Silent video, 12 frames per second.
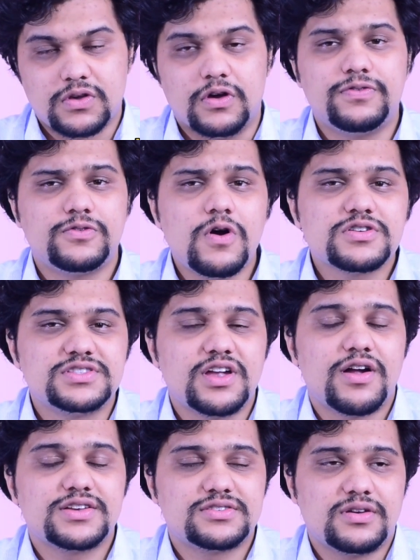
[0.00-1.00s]
Of course,
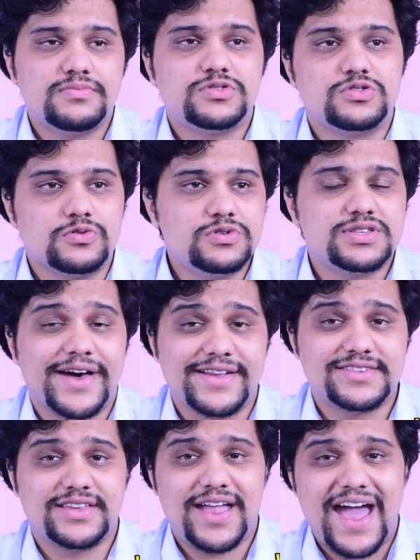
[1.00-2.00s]
there are some
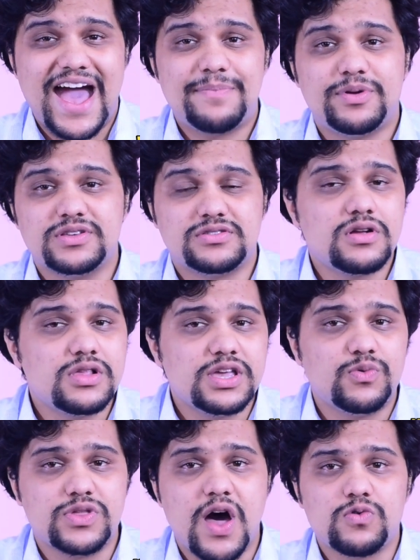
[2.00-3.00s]
suicides that happen
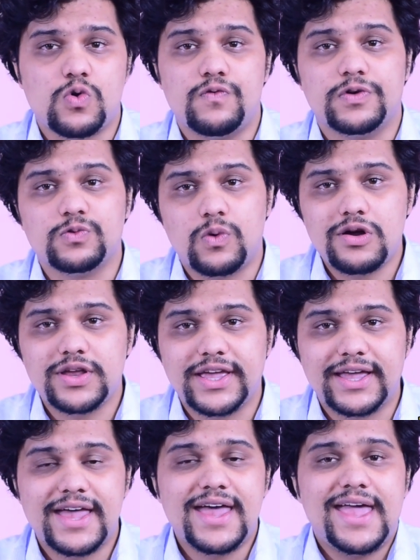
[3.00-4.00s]
suddenly without overt
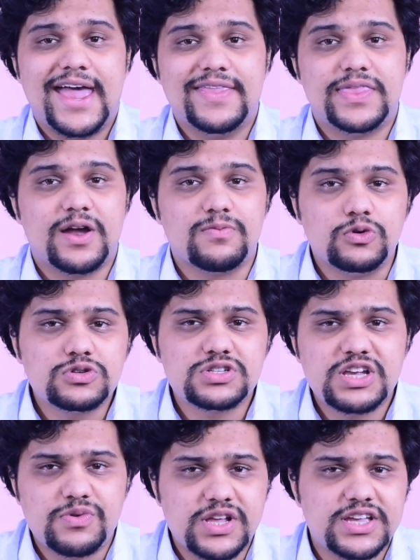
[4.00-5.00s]
warning, and they are
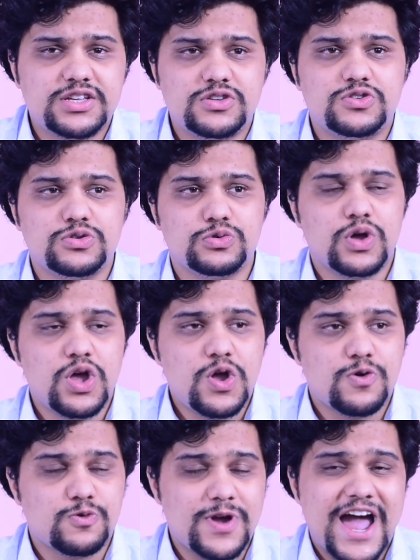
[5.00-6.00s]
mostly related to
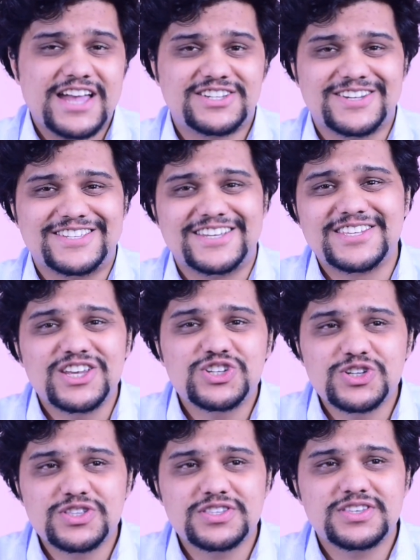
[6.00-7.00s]
rash
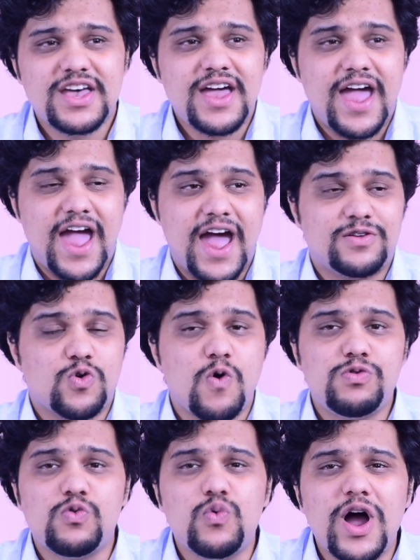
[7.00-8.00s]
decisions and
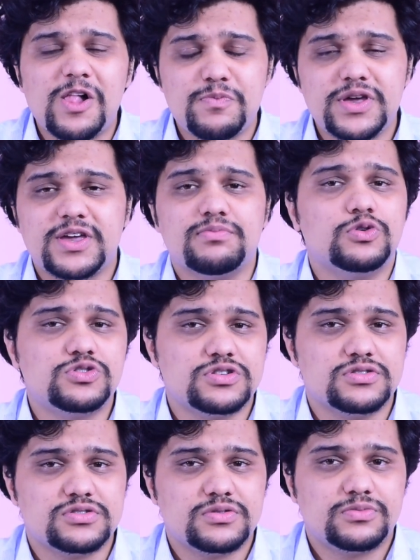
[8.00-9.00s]
overwhelming
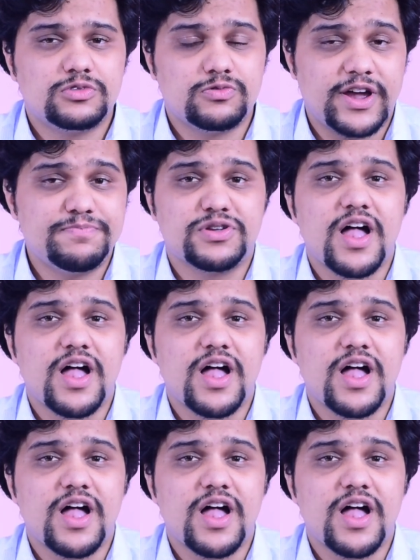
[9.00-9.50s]
emotions, right?